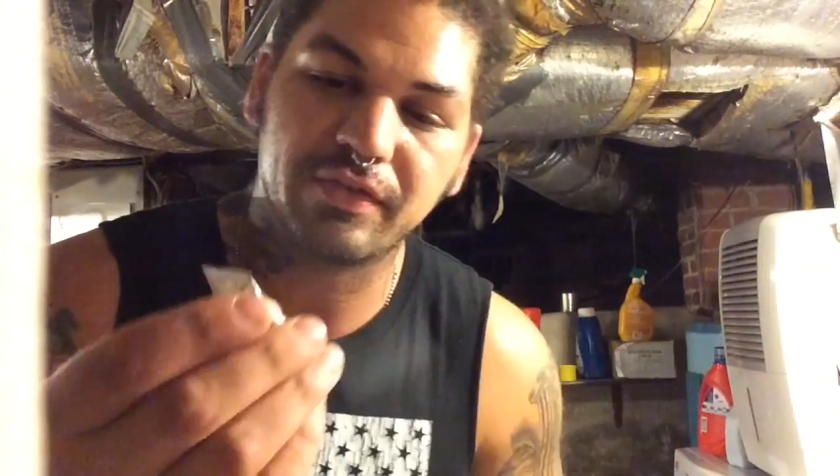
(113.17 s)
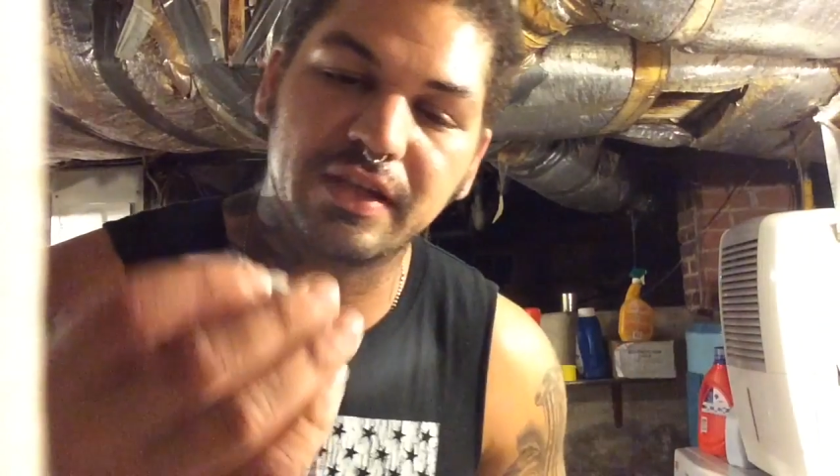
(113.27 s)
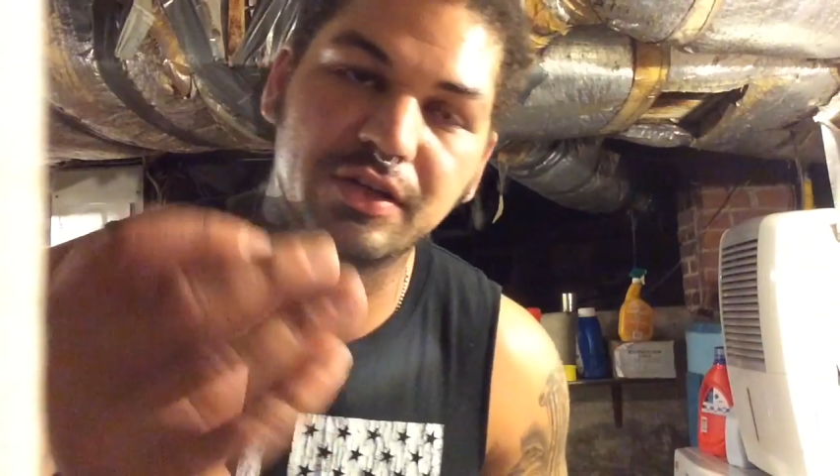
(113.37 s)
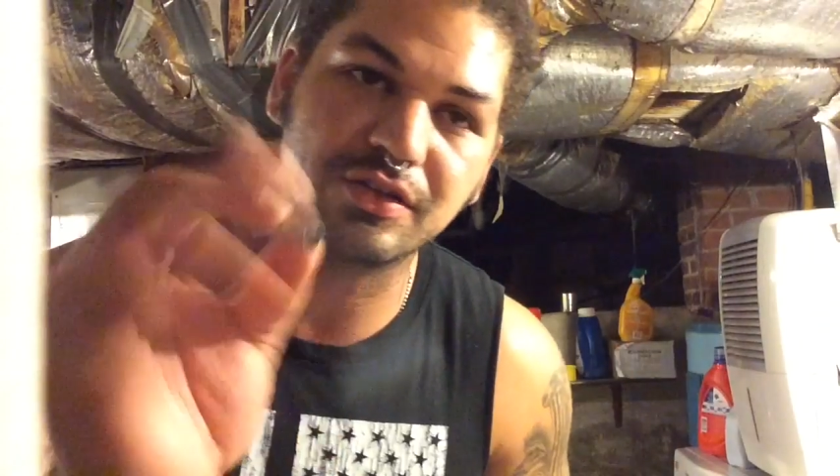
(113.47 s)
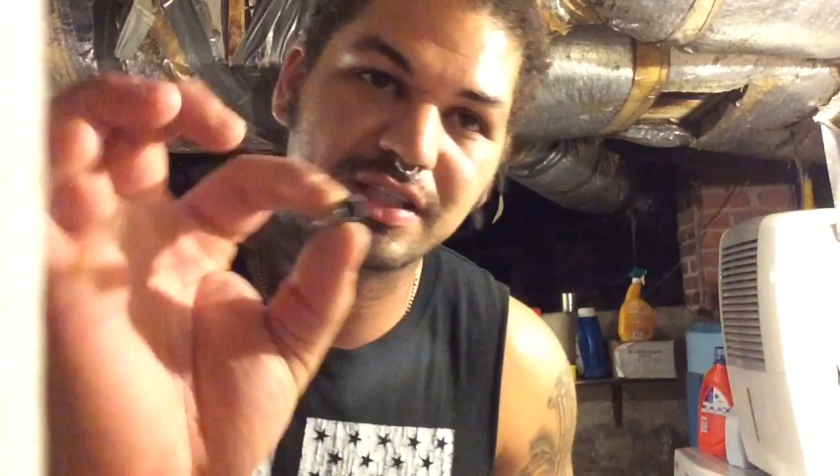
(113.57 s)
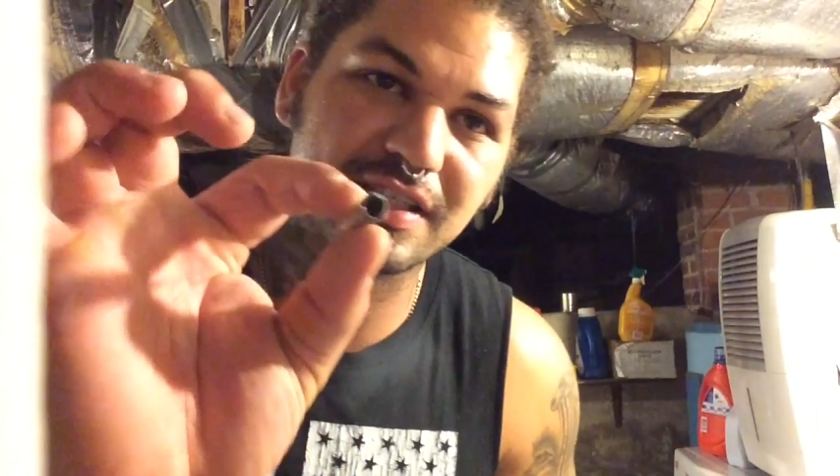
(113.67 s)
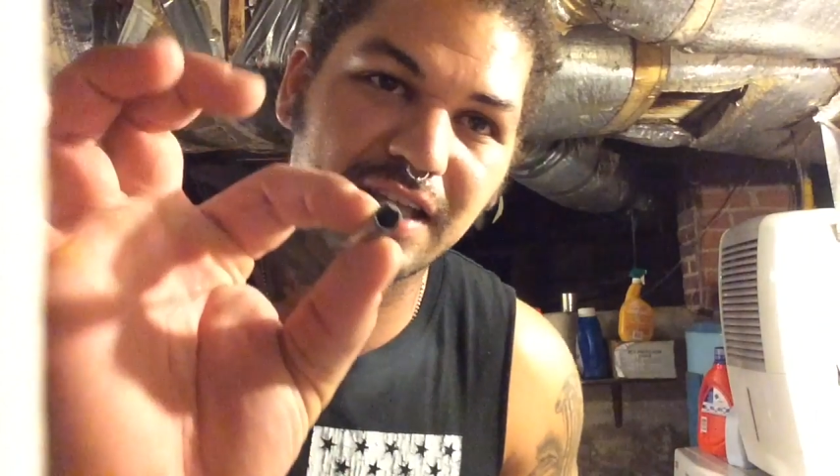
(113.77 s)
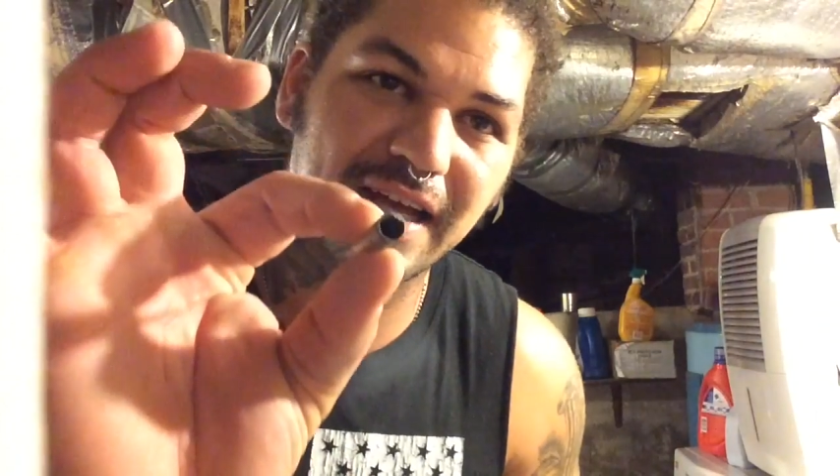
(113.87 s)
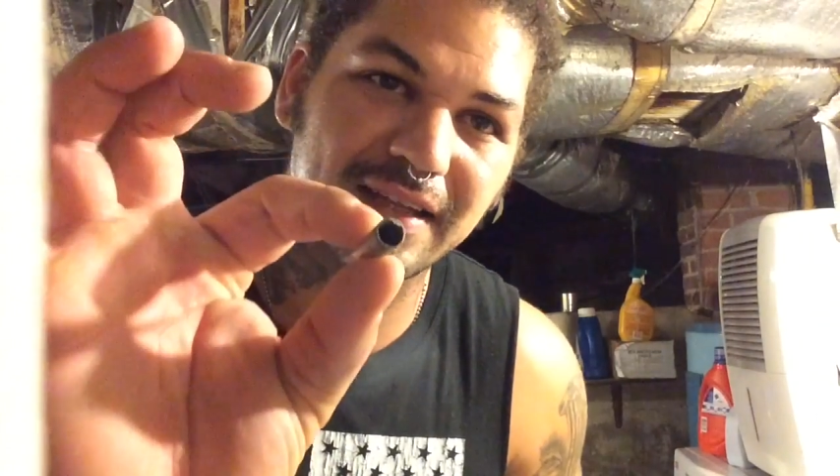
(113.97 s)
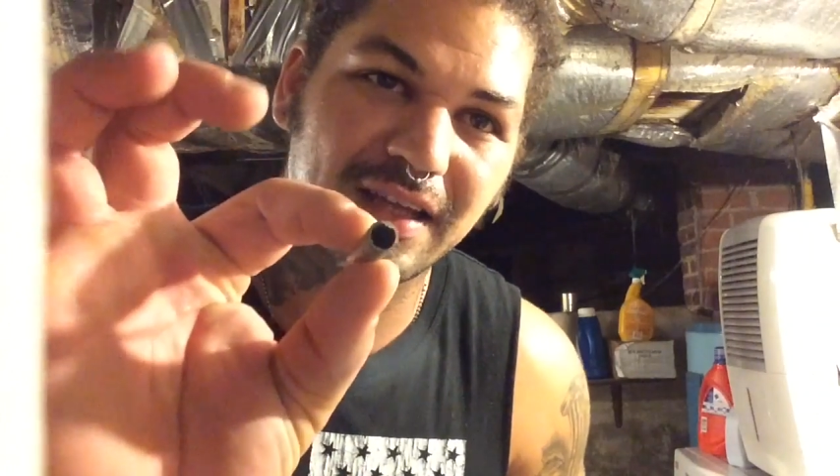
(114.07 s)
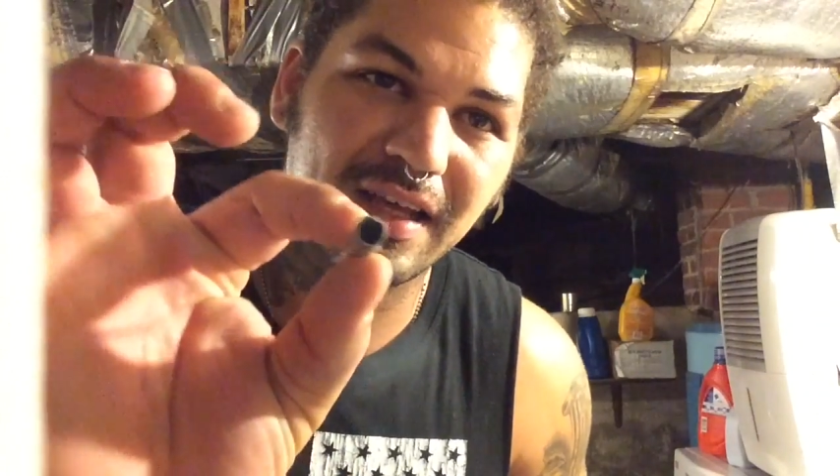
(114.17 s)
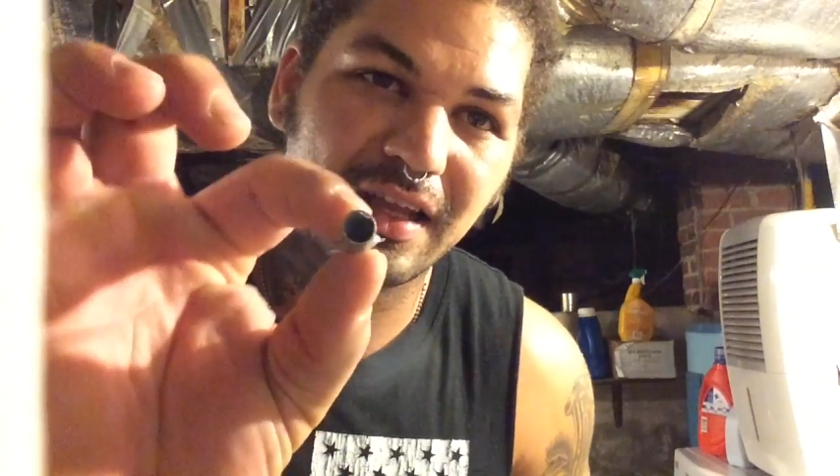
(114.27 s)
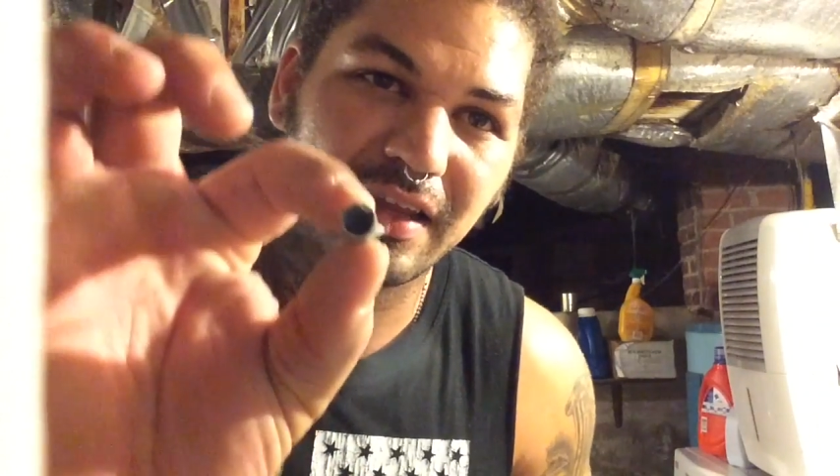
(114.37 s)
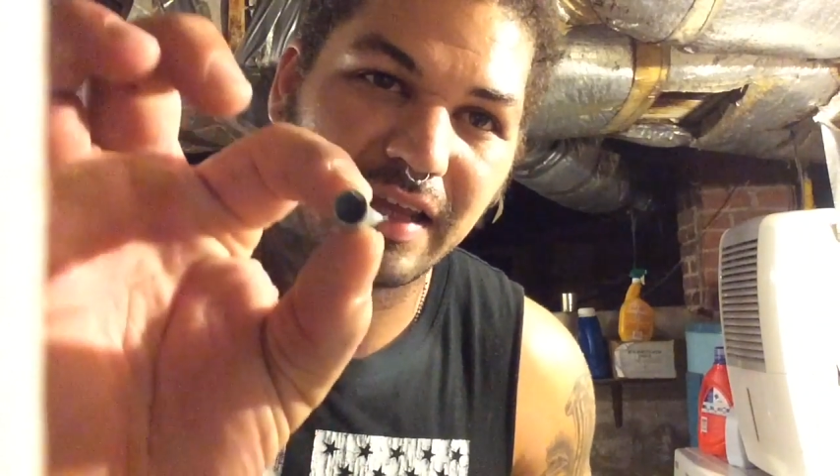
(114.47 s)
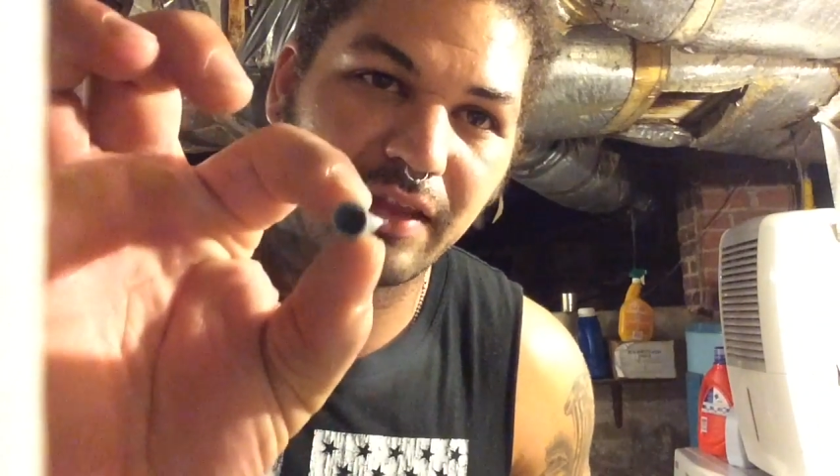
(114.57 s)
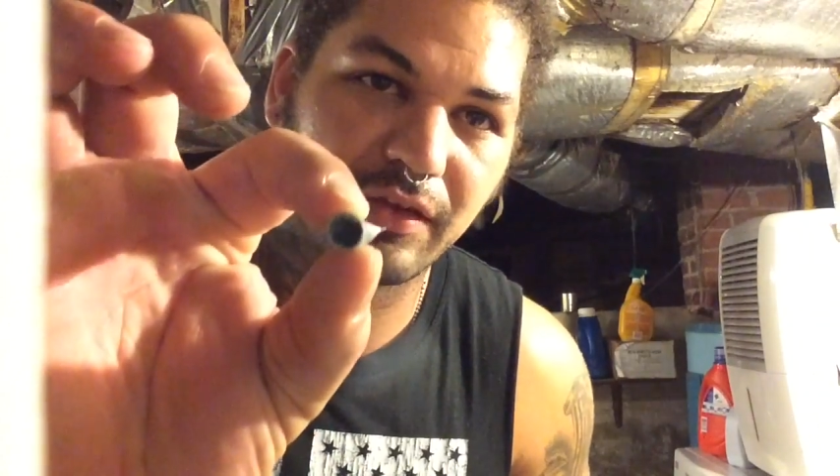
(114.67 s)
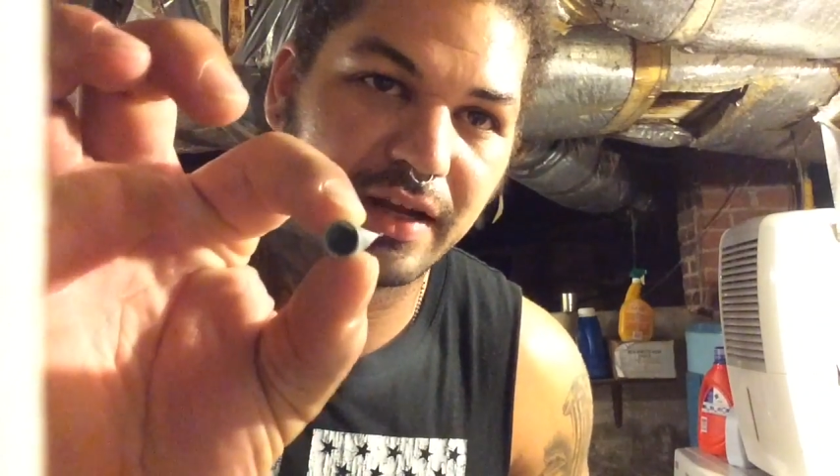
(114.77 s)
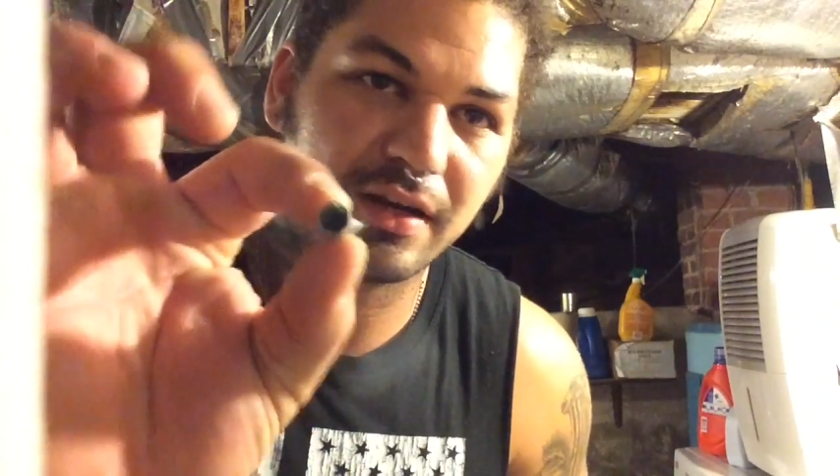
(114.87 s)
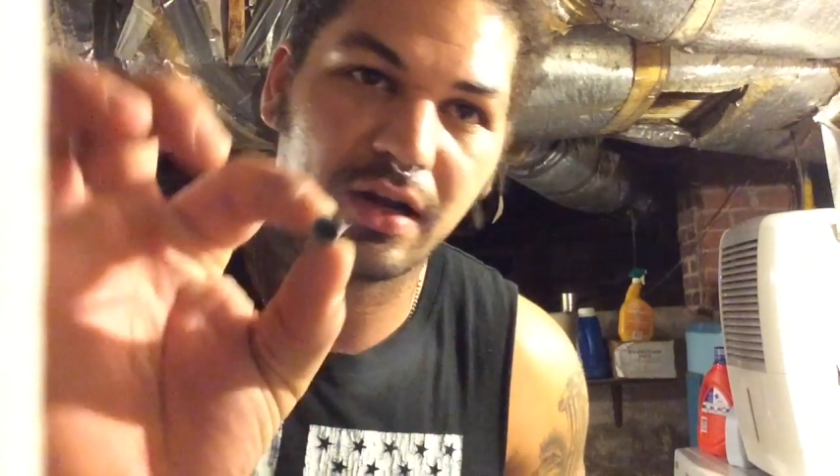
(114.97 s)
And then you just slot the other end